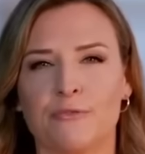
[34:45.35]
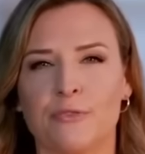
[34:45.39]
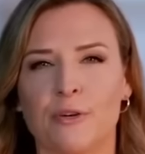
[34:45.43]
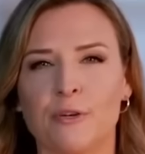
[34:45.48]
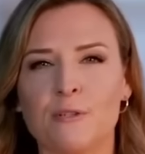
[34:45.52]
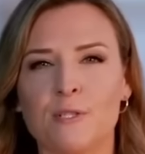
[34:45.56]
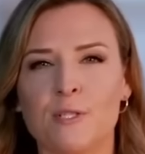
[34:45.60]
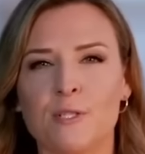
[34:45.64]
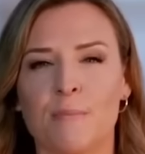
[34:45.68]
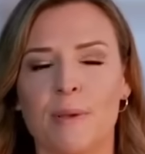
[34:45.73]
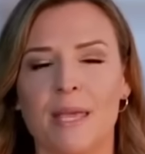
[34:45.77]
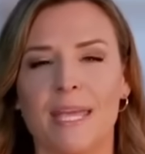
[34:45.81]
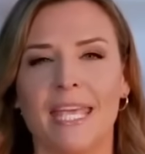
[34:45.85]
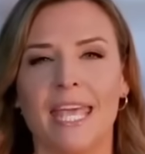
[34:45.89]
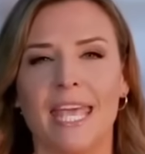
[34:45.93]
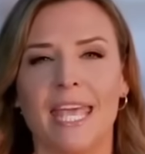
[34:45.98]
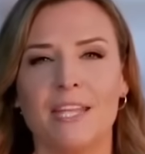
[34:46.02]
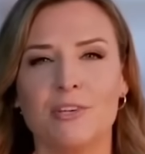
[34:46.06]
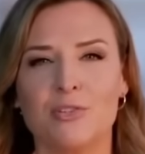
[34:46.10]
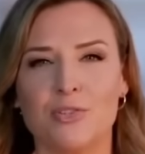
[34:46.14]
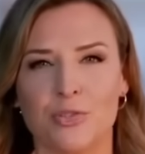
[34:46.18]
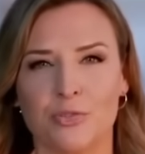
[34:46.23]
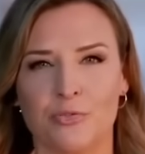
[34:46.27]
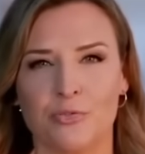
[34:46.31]
first big
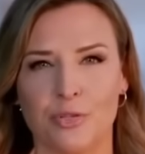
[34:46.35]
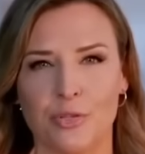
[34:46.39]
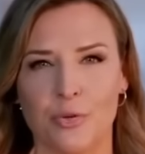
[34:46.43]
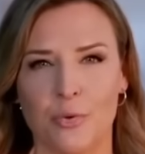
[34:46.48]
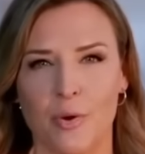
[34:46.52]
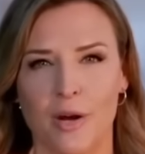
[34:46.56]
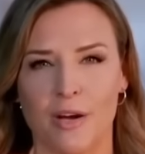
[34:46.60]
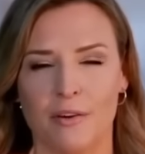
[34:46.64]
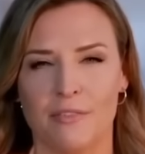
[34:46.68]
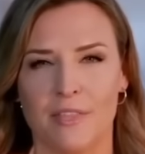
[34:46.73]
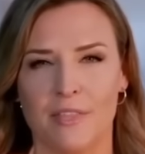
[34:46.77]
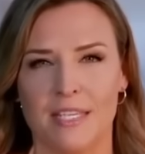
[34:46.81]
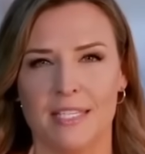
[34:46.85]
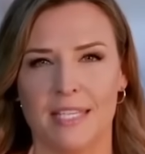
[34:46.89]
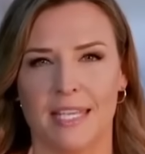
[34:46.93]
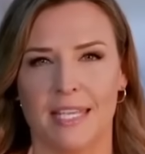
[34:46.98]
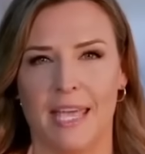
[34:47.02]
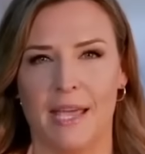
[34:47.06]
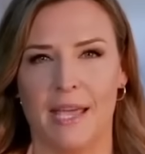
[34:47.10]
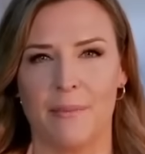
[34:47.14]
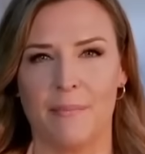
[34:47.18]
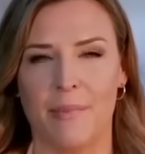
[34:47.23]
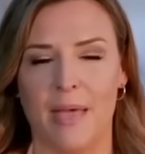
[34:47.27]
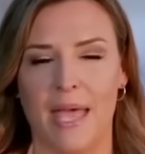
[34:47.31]
interview of this
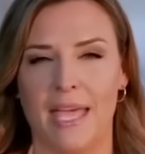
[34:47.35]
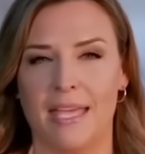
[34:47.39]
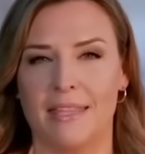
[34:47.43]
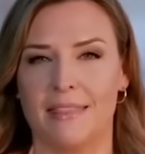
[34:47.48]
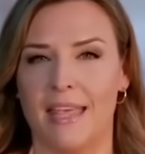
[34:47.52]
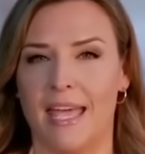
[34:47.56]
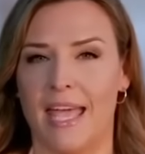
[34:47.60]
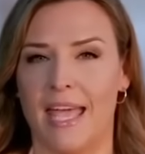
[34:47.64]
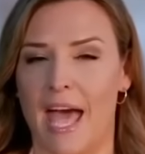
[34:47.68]
campaign.